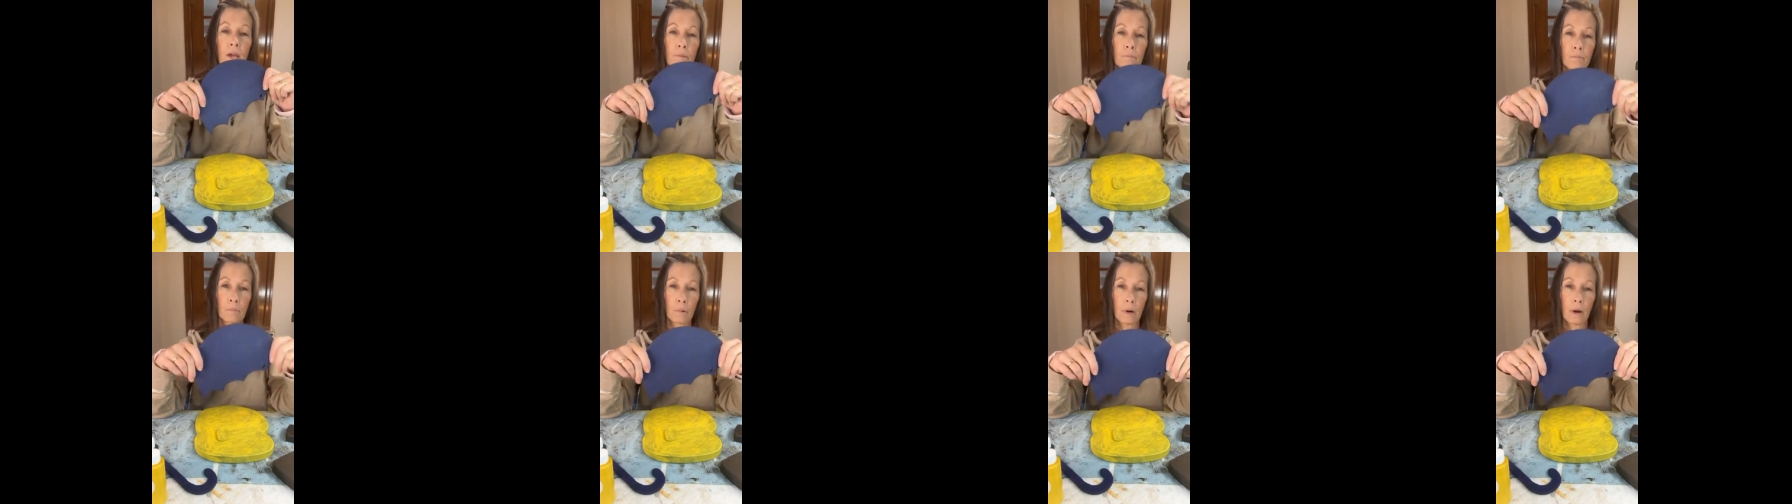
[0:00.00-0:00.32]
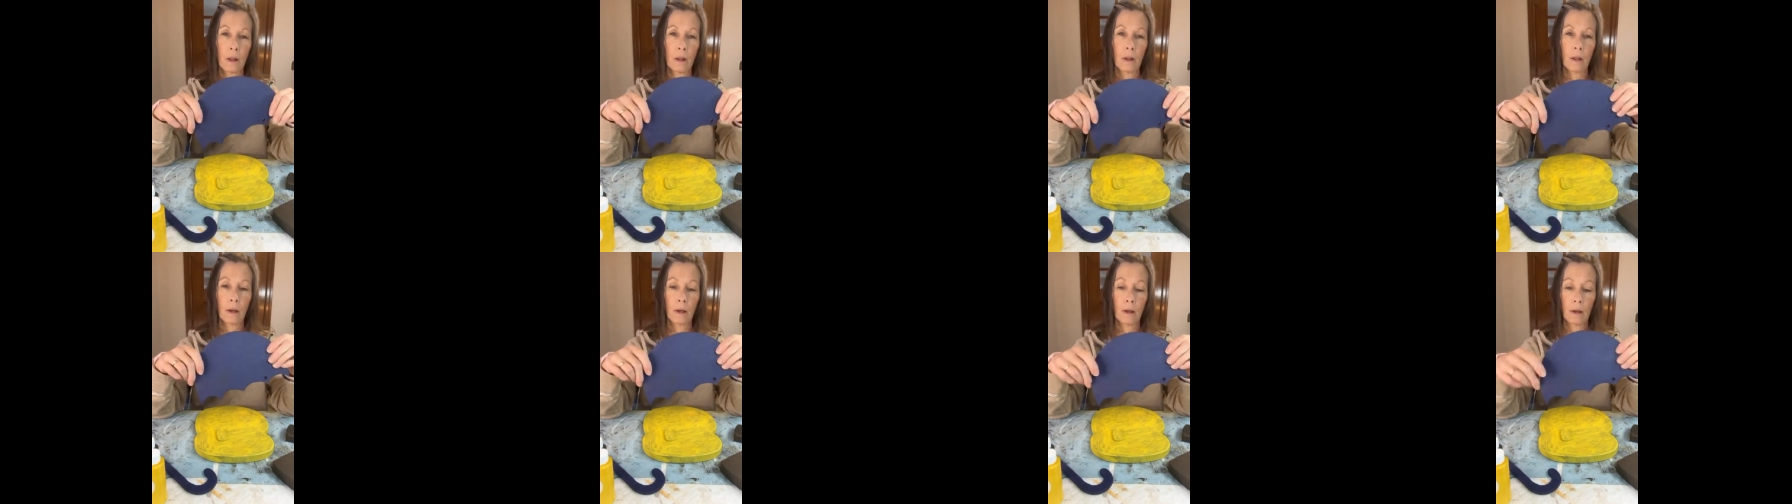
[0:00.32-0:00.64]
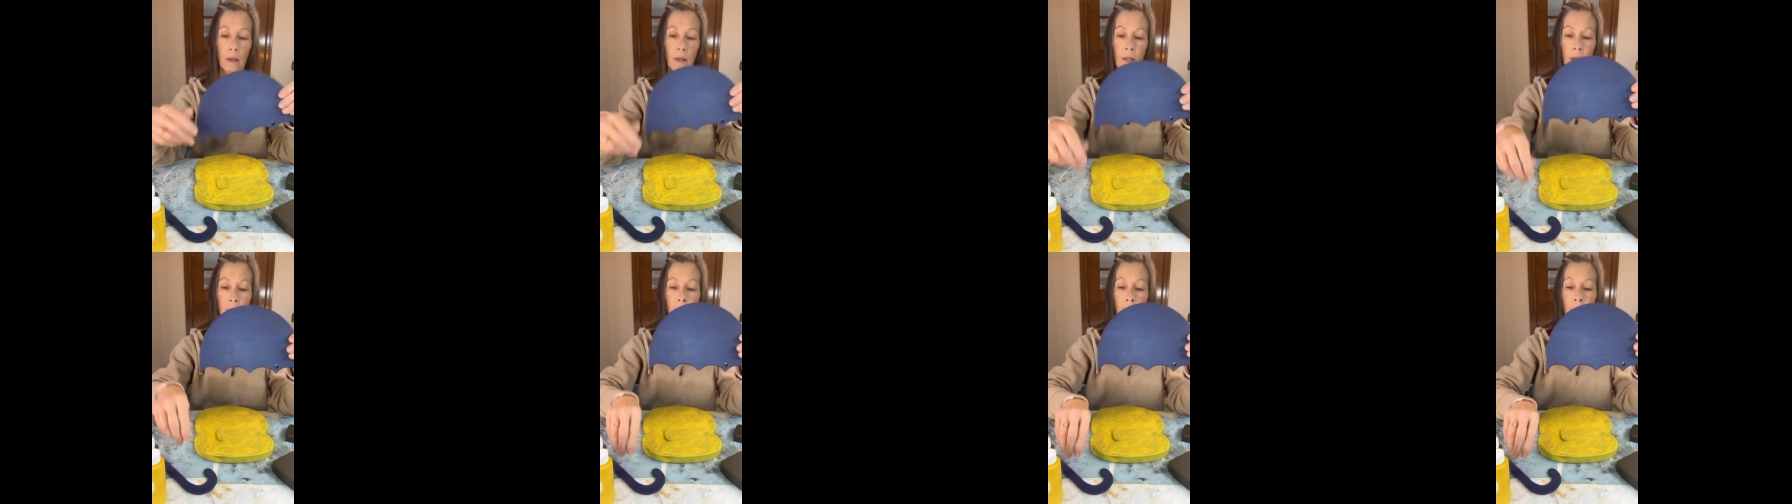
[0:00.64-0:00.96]

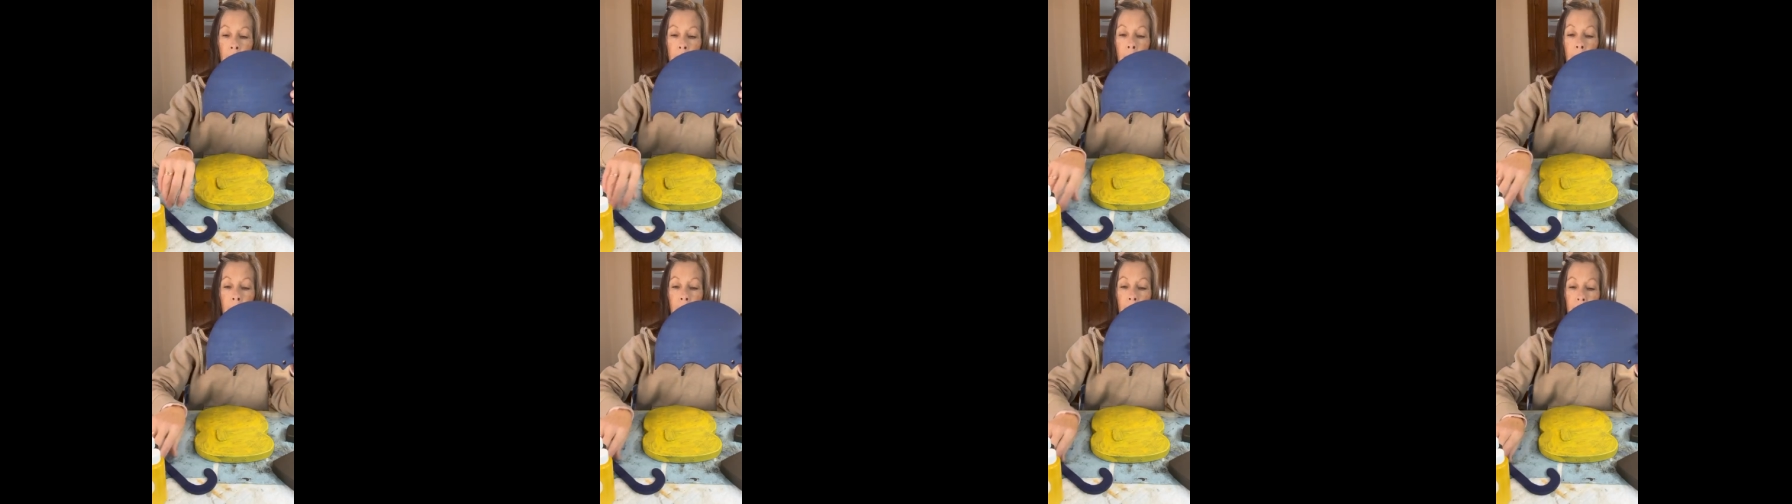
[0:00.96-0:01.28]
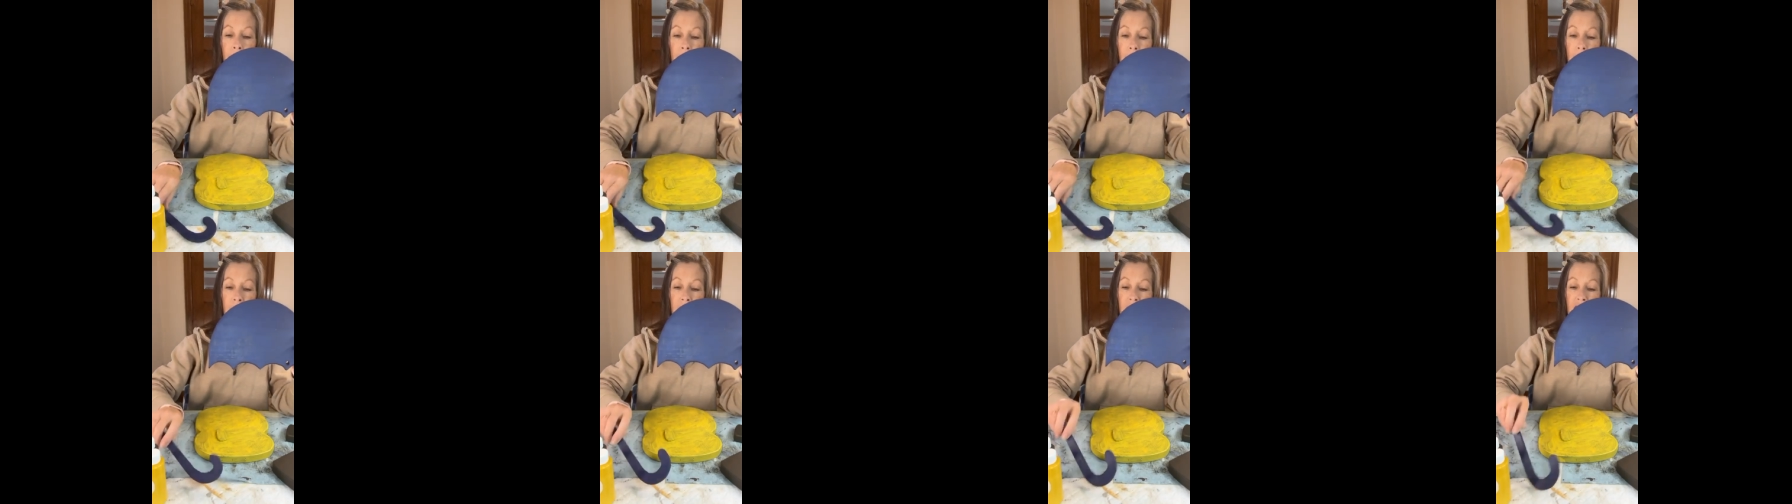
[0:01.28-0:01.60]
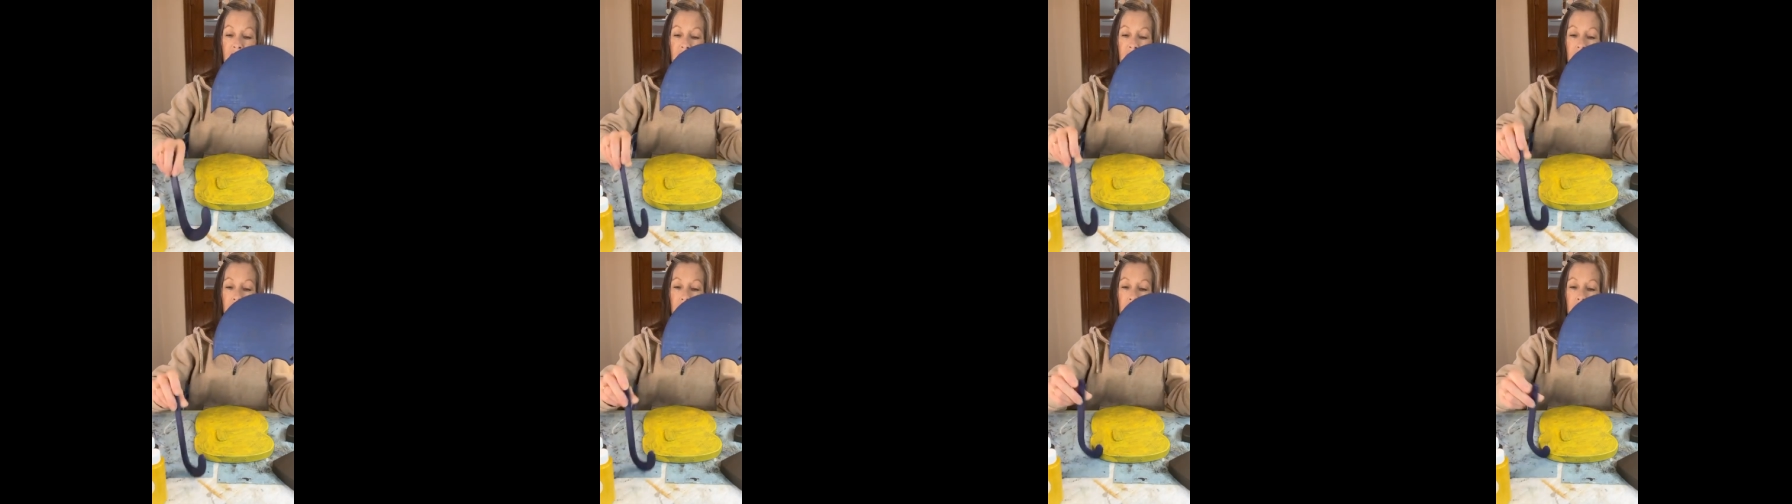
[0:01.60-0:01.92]
umbrella. And
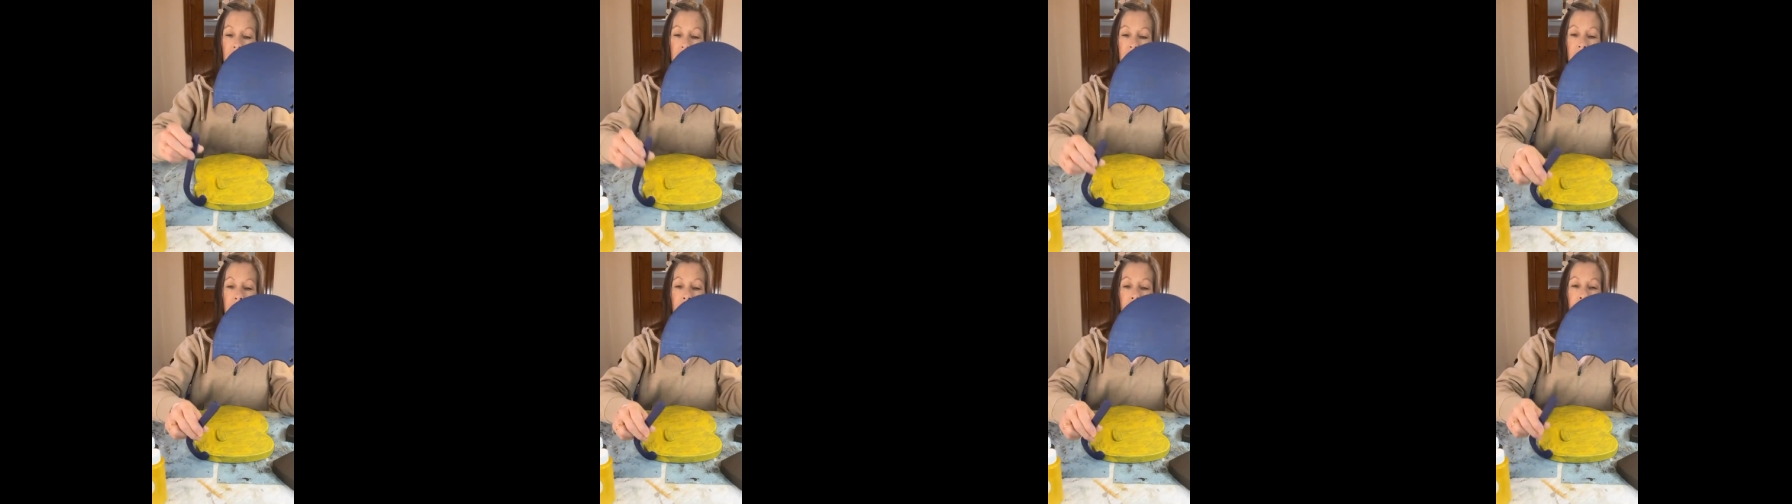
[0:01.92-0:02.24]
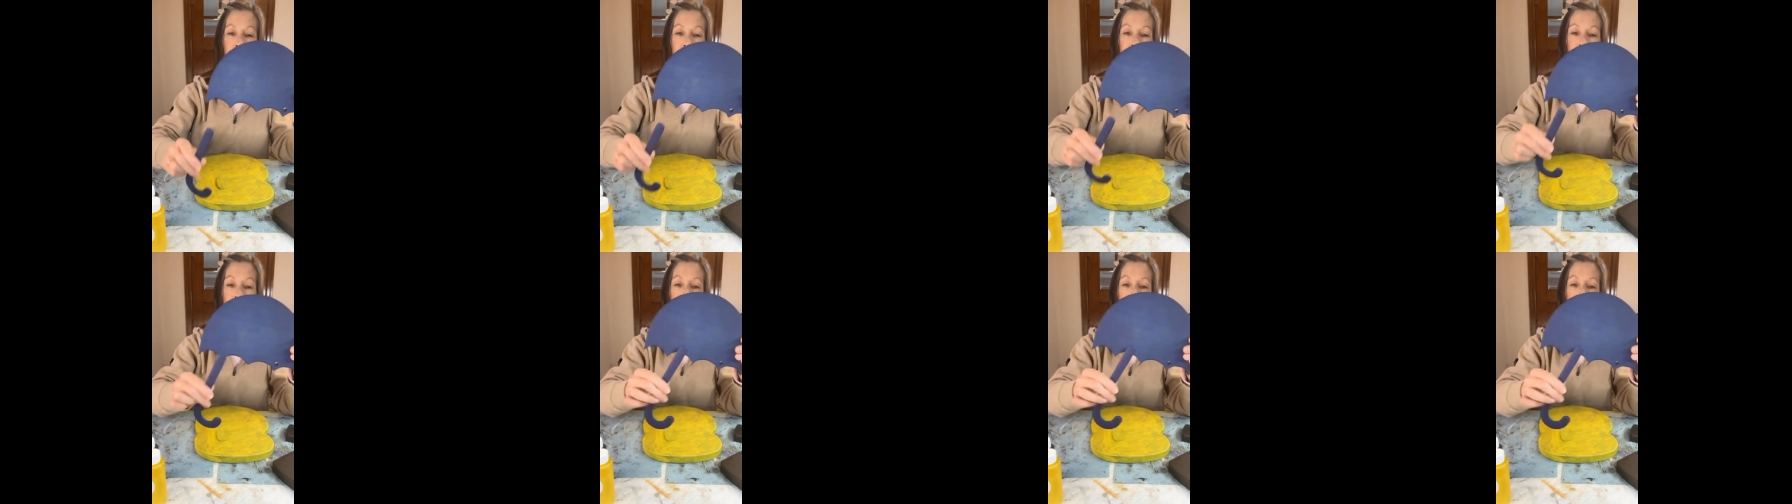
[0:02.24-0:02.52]
this is the